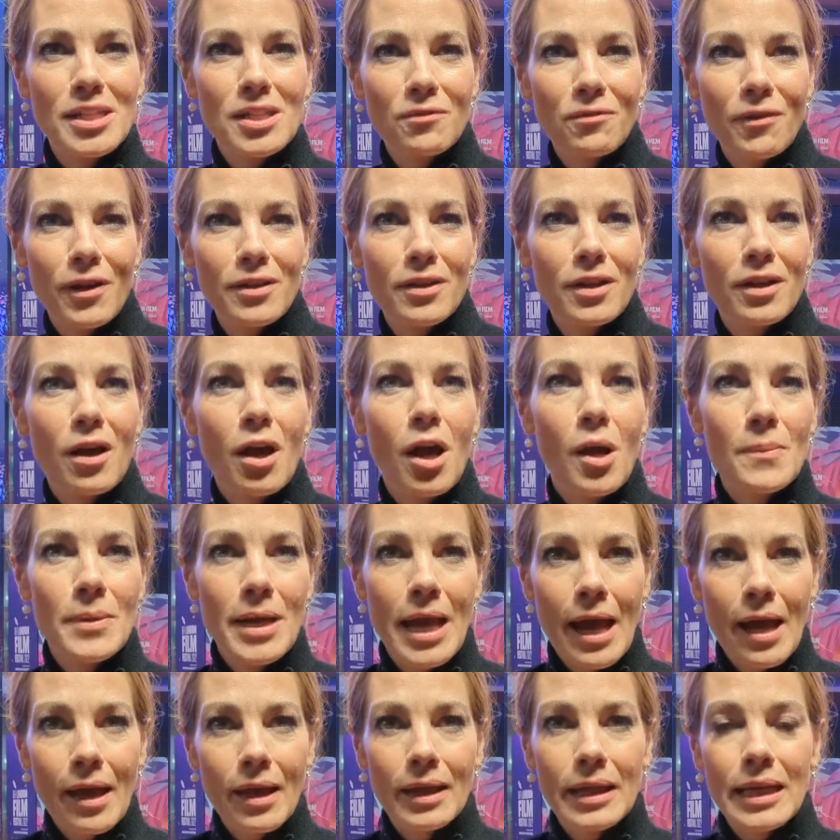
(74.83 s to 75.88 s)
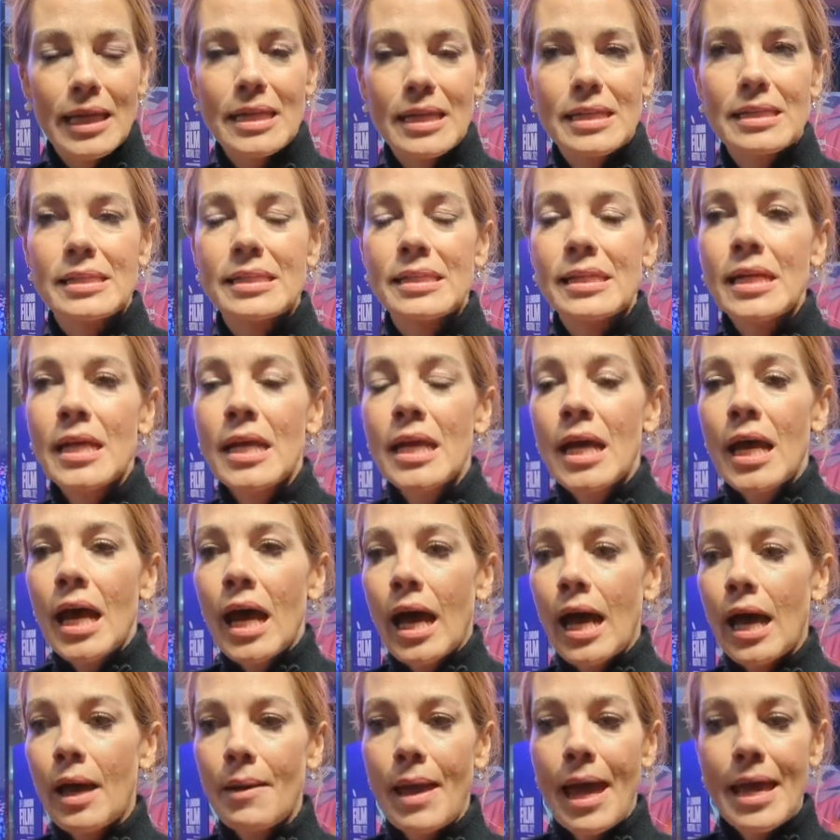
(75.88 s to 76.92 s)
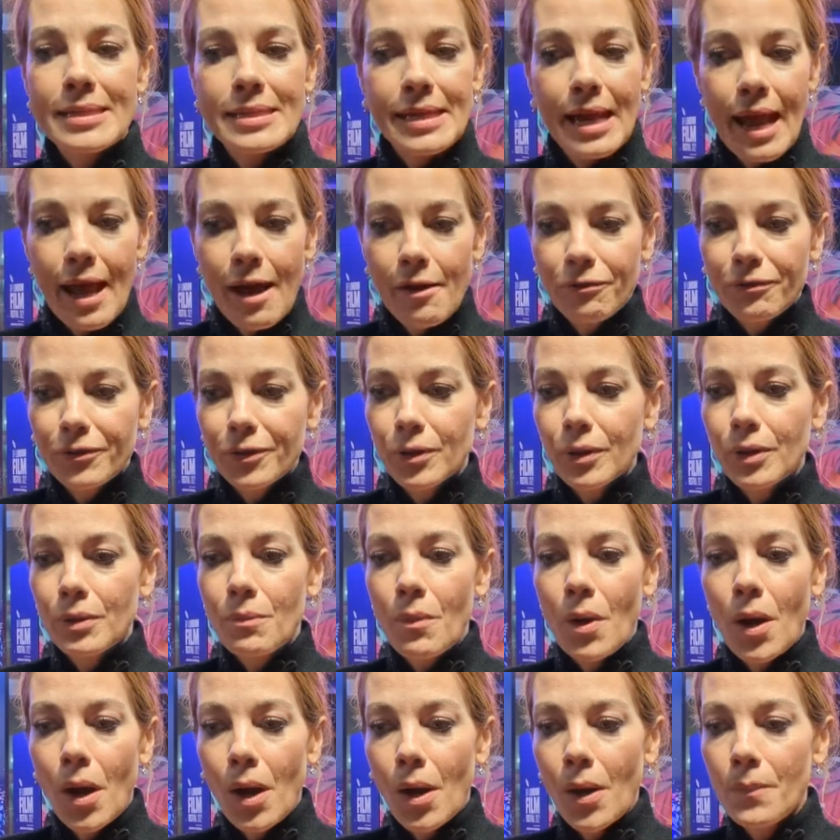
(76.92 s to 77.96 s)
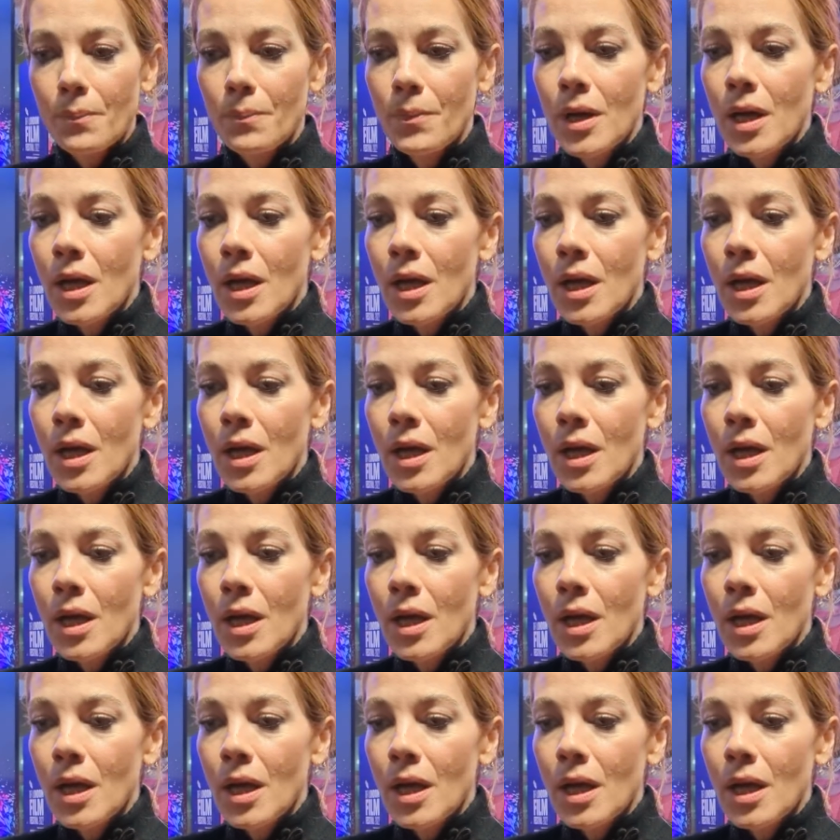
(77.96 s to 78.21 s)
to find the commonalities as an affluent mom